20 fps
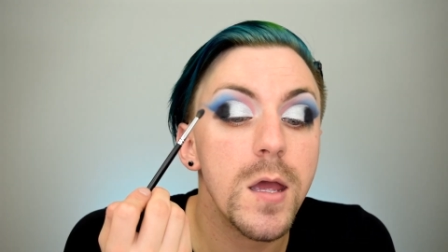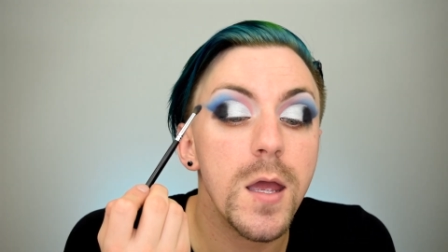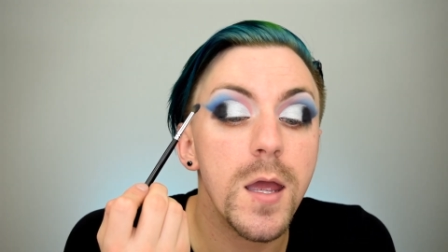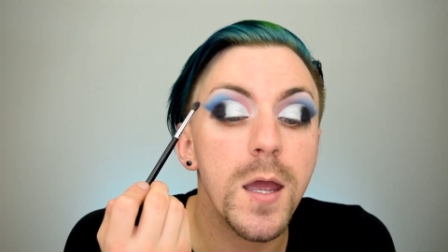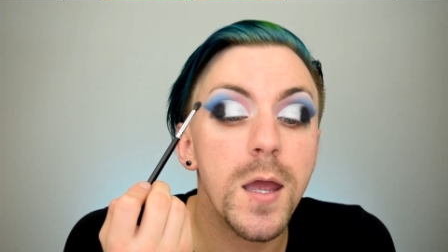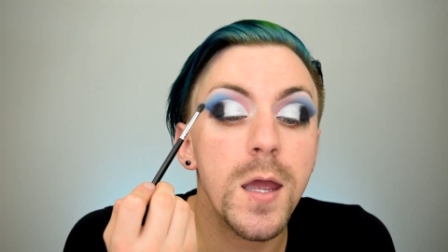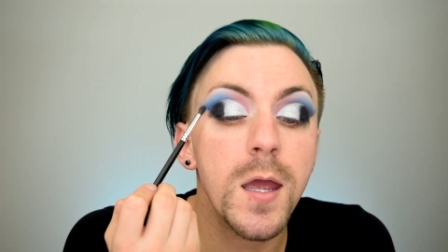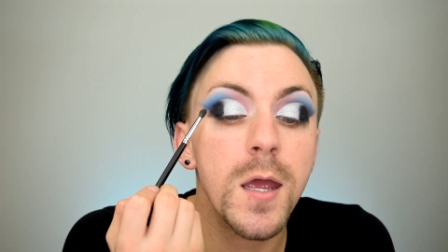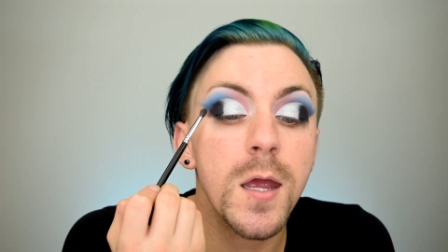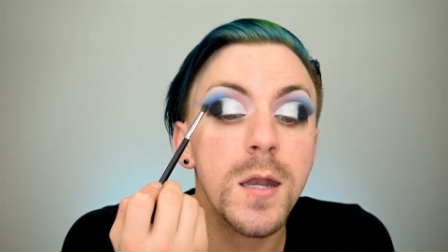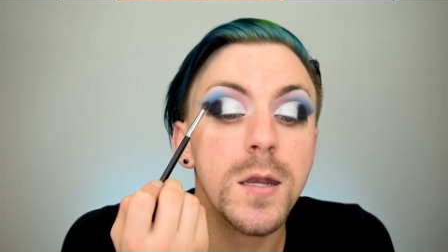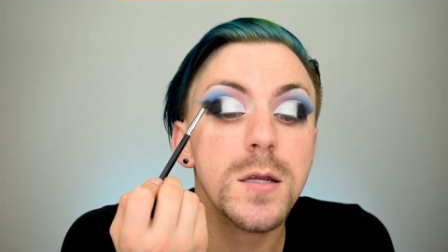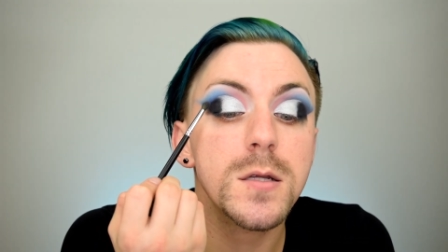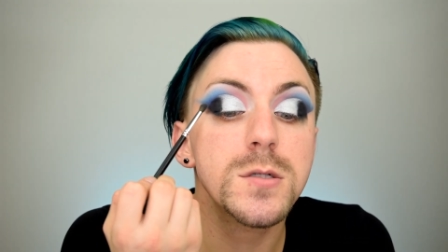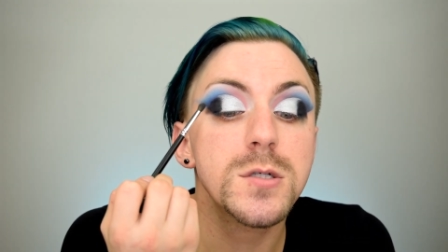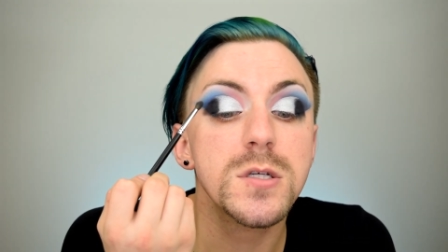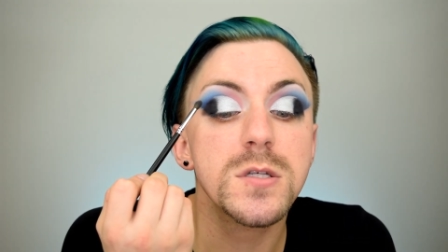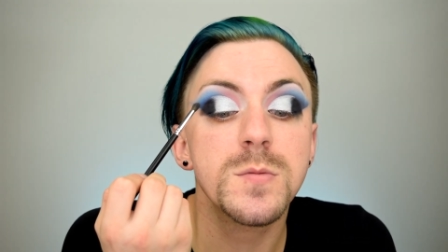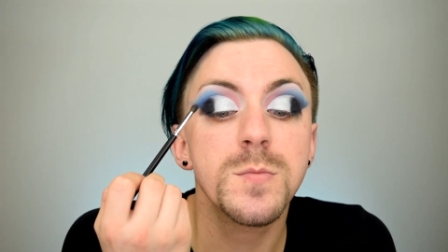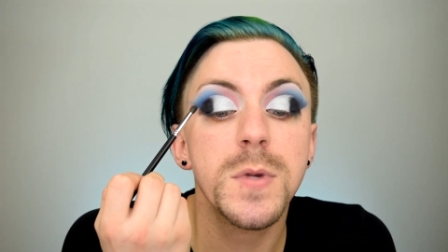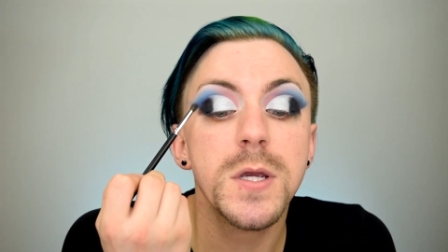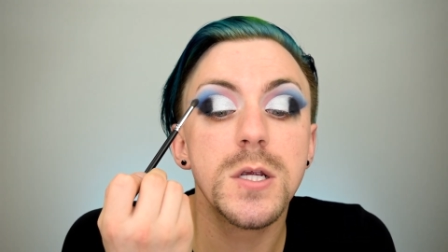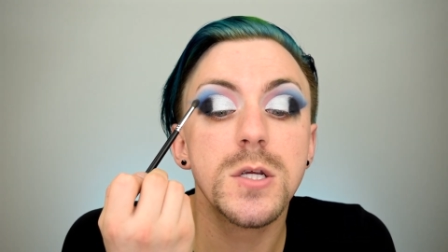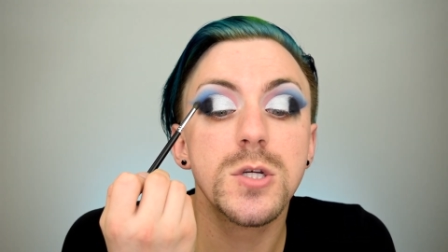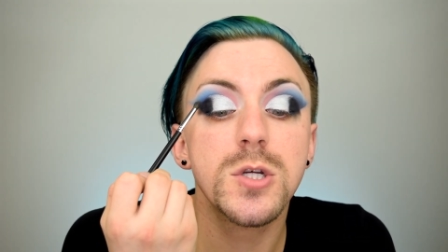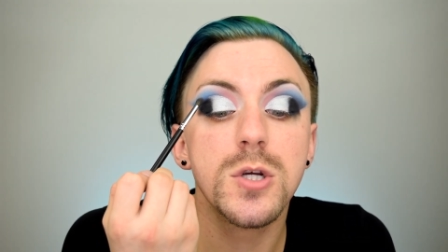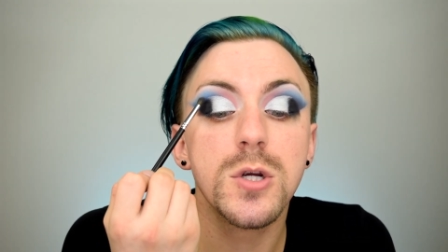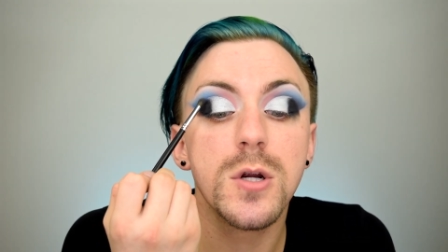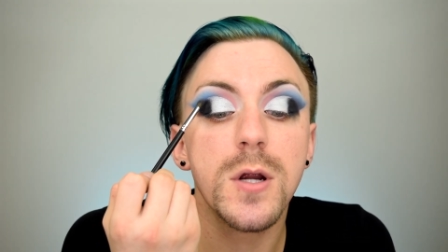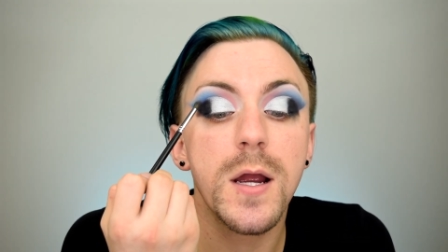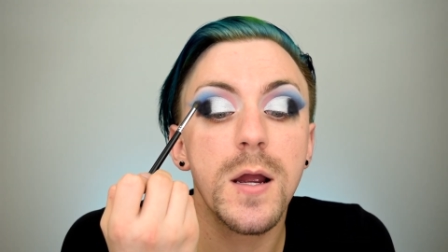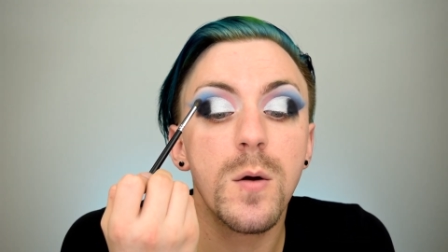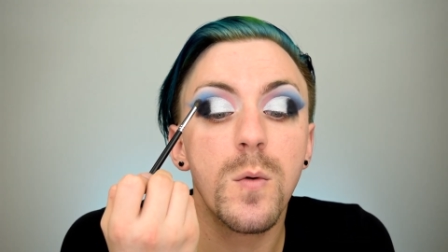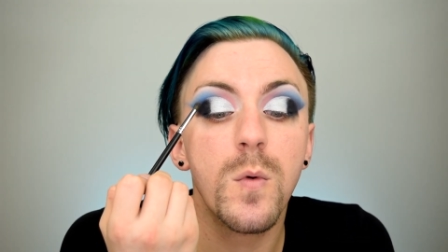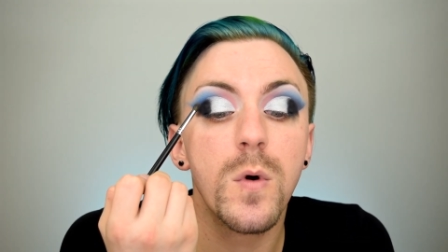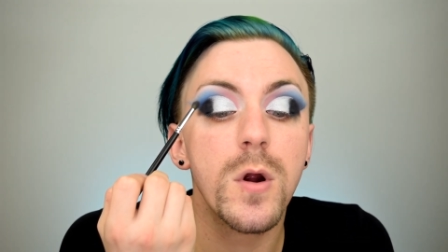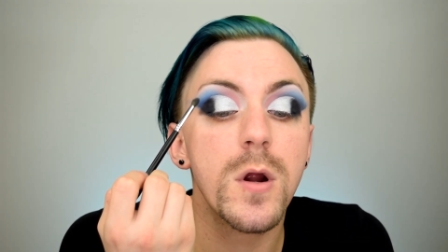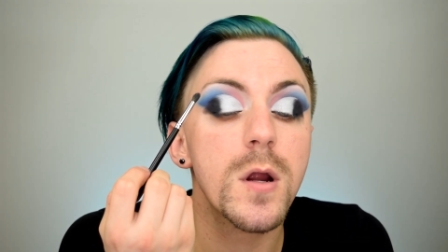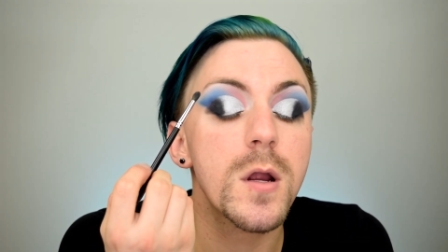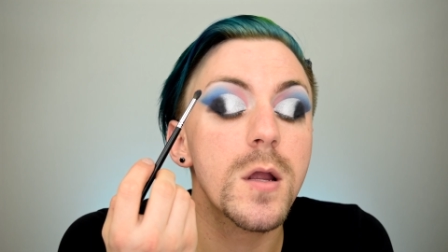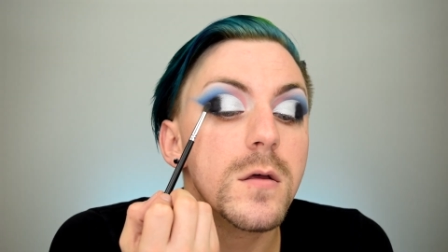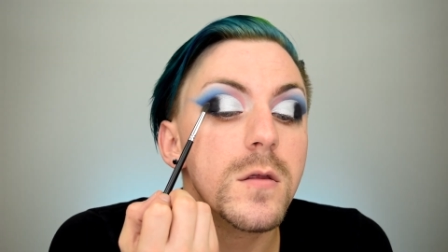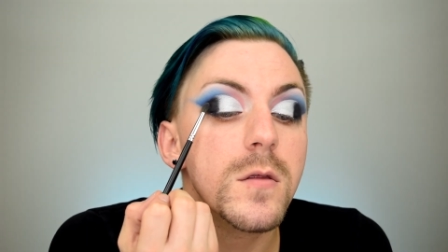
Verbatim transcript: and just make sure I work